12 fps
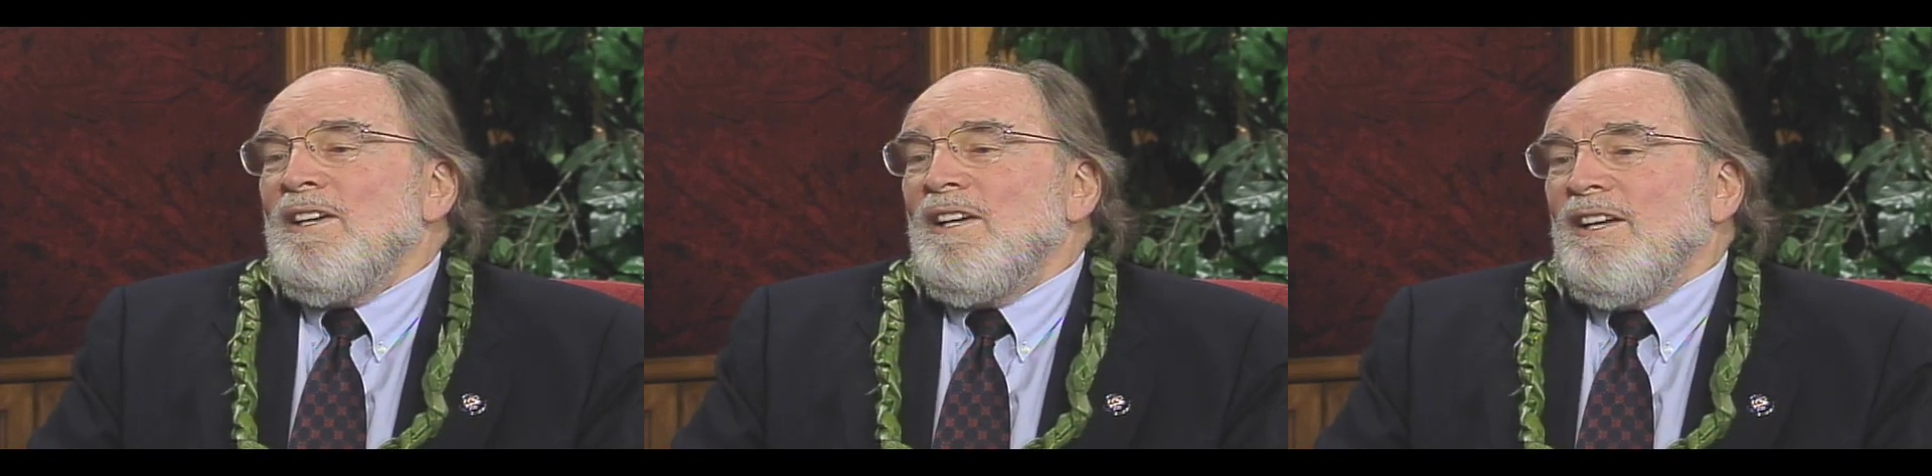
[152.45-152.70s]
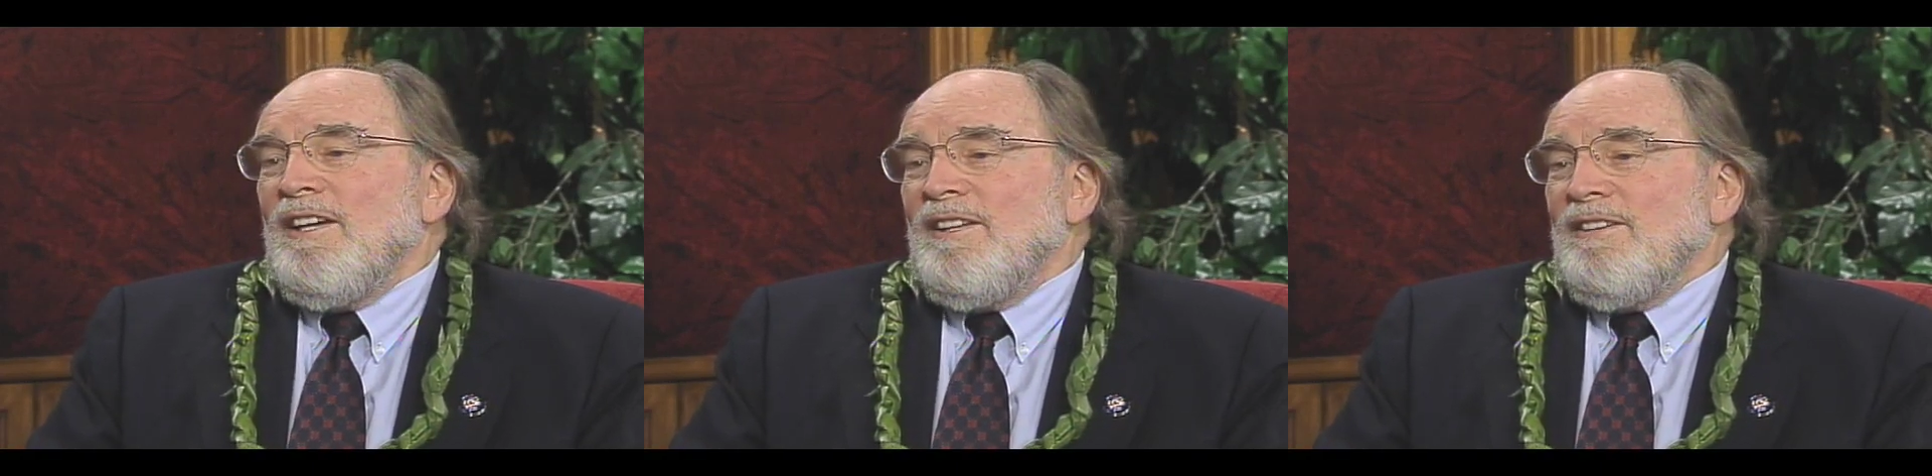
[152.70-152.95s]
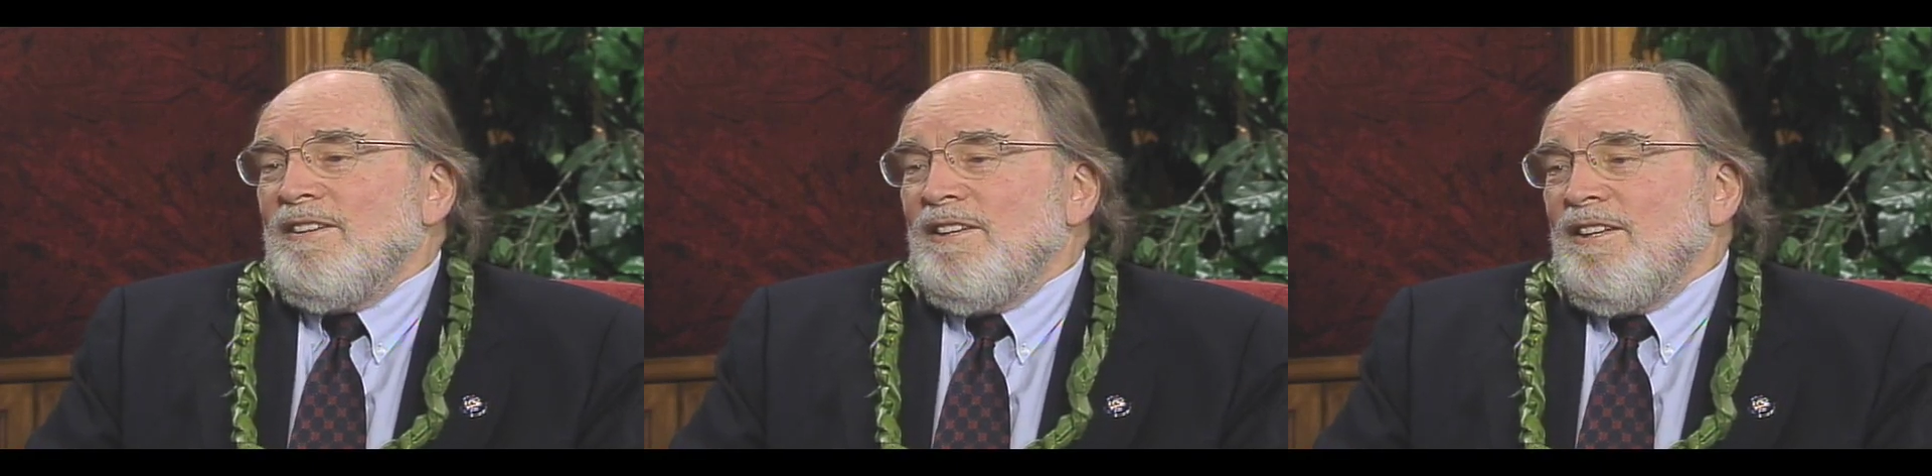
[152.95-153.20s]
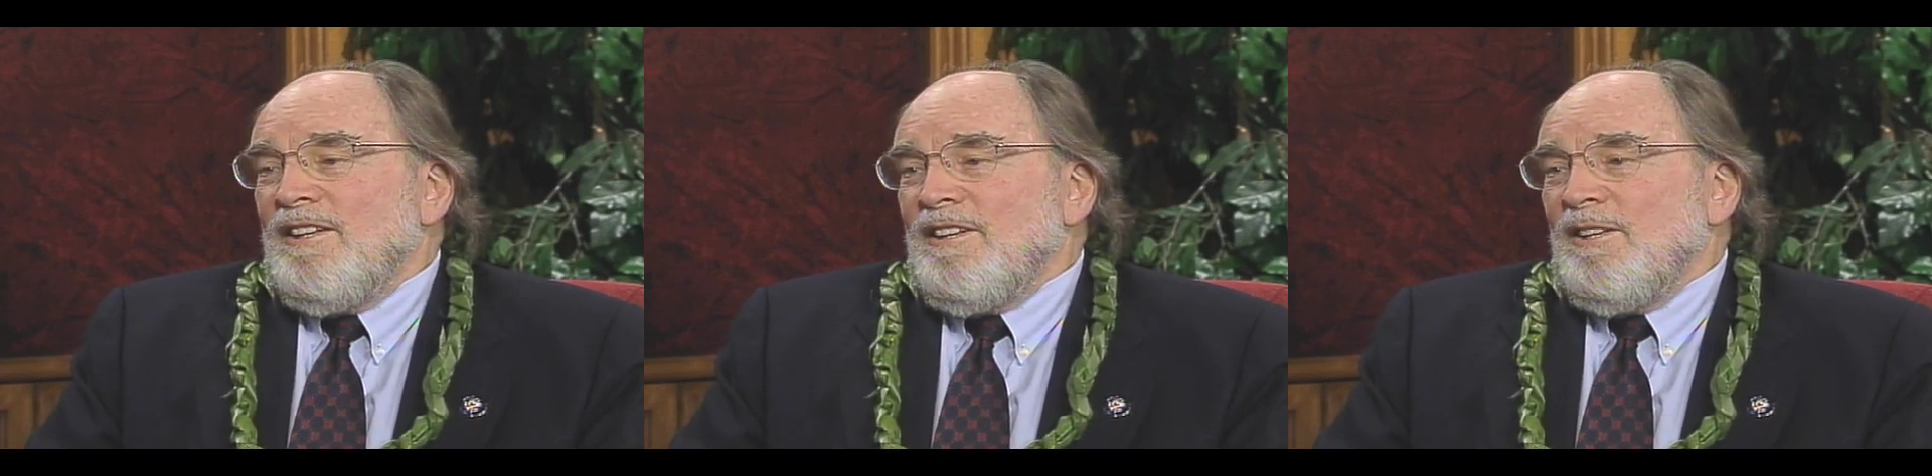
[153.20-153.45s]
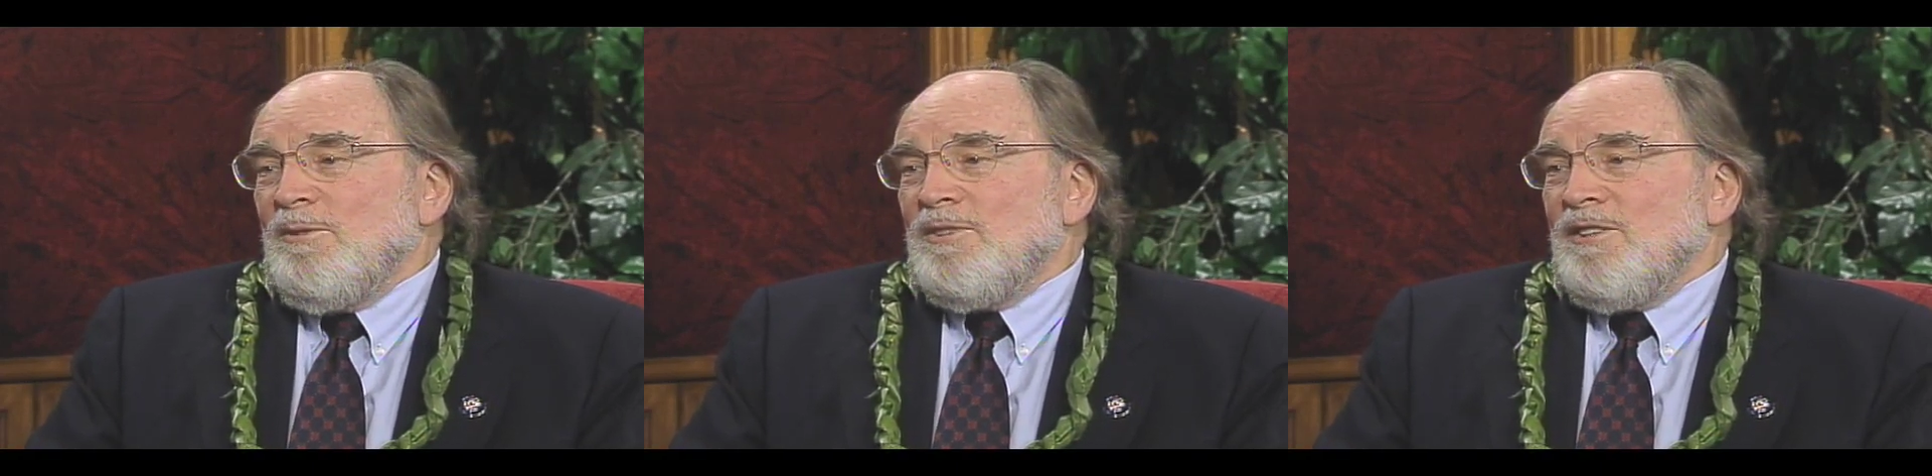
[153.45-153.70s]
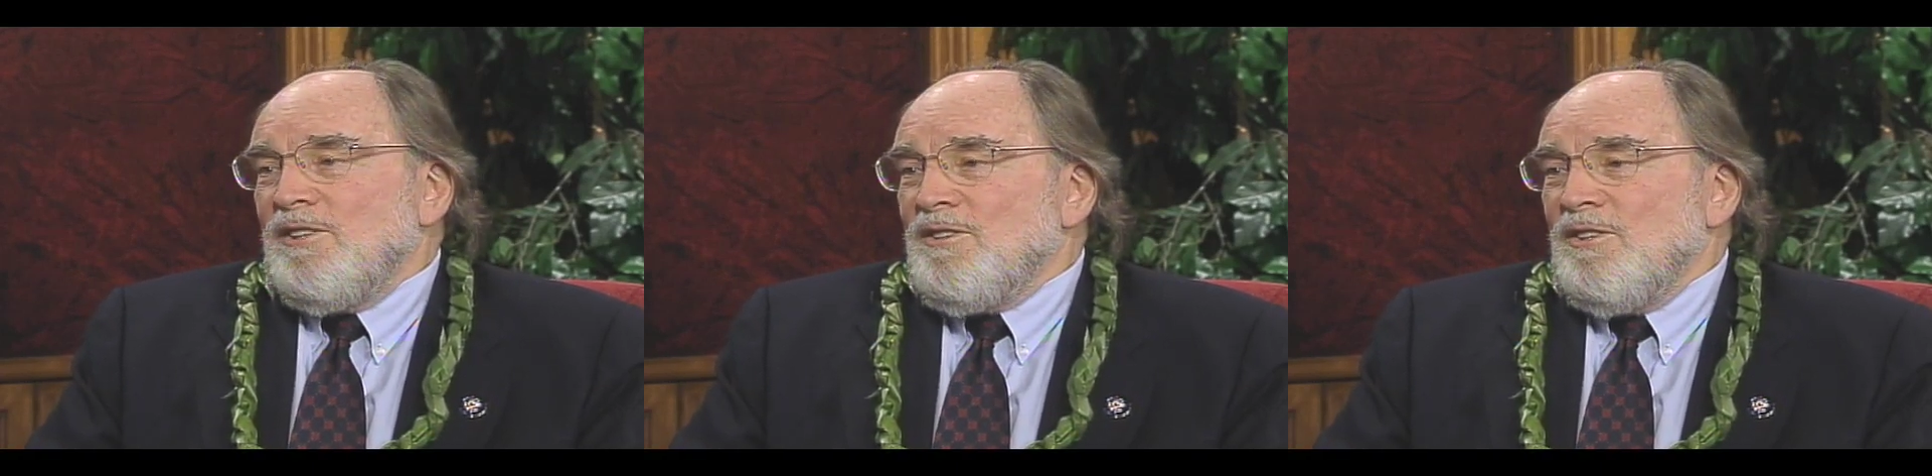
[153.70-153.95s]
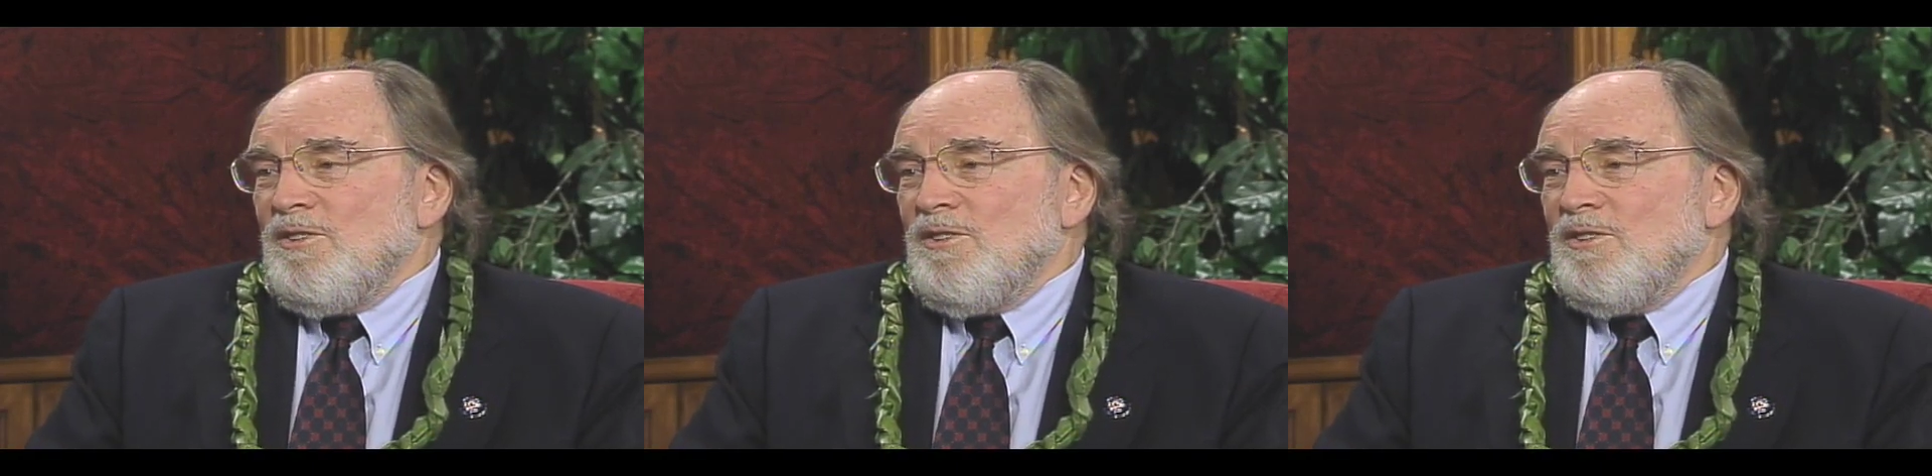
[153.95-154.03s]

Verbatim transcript: And uh, he was such an